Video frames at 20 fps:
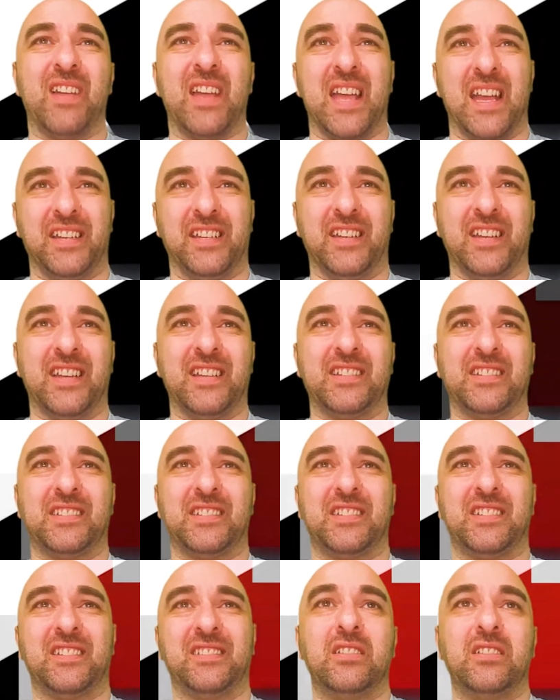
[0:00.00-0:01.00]

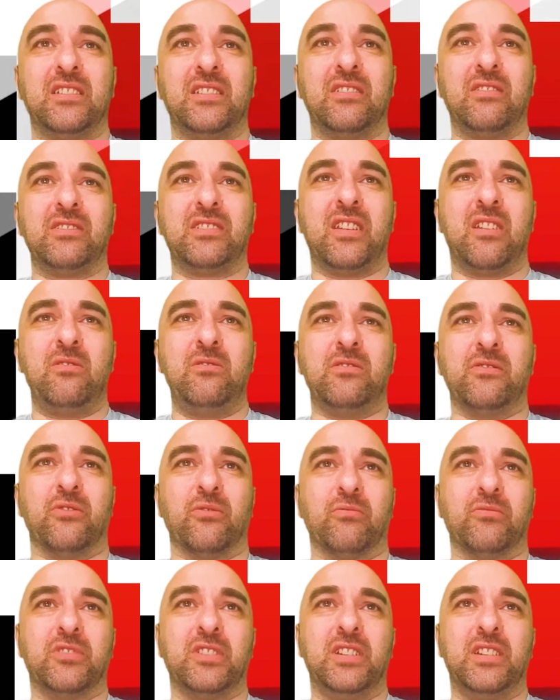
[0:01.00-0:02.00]
Adidas. There's loads of
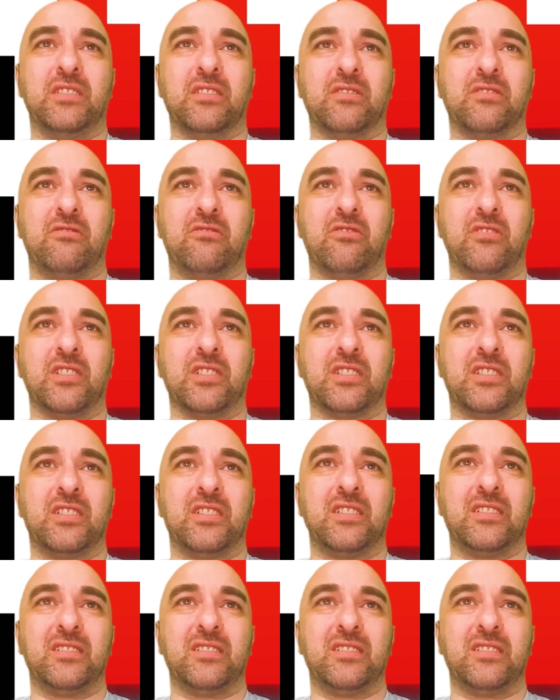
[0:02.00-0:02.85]
them, Jesus Christ.